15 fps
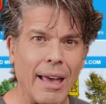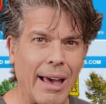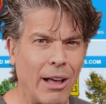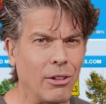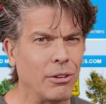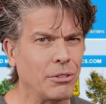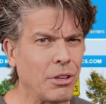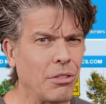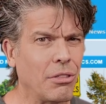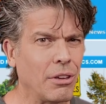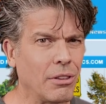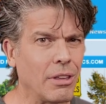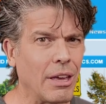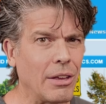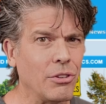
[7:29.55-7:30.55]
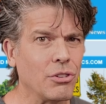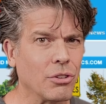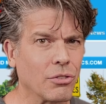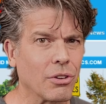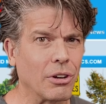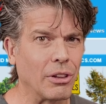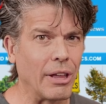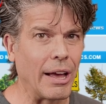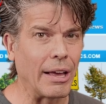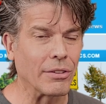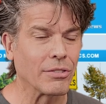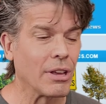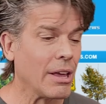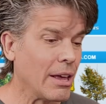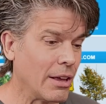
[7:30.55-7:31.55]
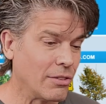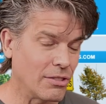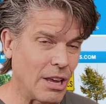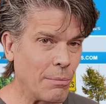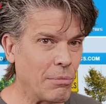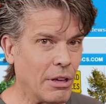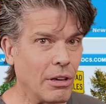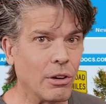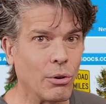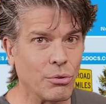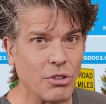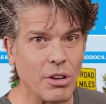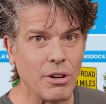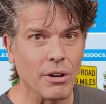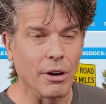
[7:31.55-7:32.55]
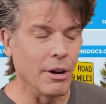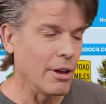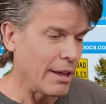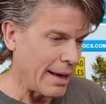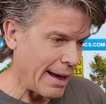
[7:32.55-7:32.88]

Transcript: how long do you think the engine's gonna last? Same thing goes here.